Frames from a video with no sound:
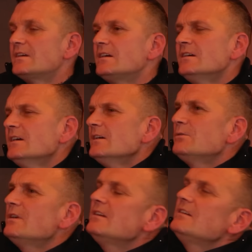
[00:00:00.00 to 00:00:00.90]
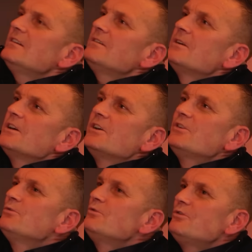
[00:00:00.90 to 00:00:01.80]
Yeah. Well,
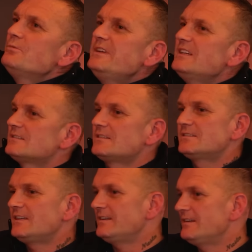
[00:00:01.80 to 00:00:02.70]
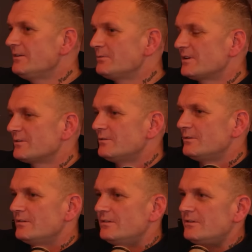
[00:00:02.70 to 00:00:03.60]
you know me as I said there a while
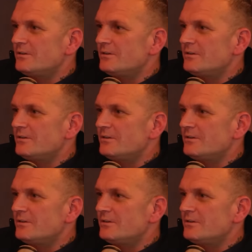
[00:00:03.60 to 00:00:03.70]
ago.